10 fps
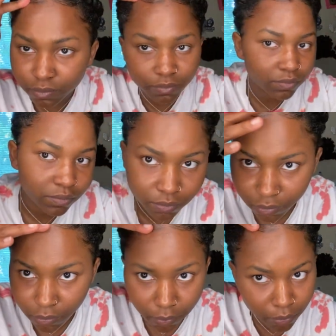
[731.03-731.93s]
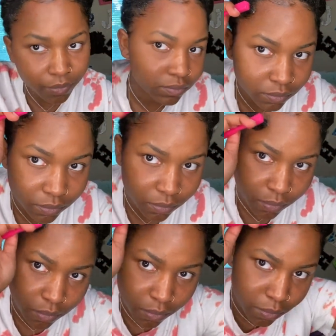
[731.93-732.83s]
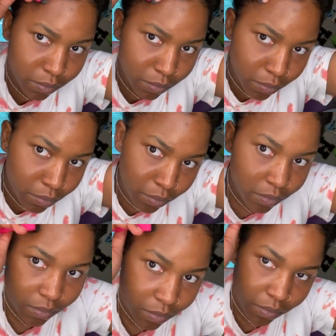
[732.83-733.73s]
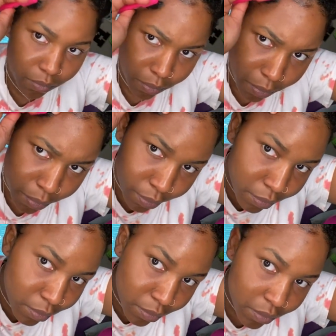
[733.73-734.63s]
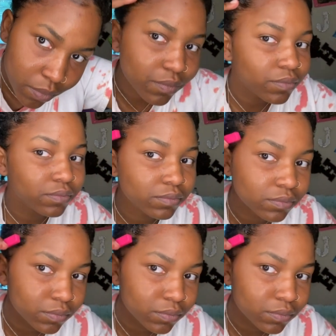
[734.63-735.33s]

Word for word: We ain't ball headed around here. Step your step your game up.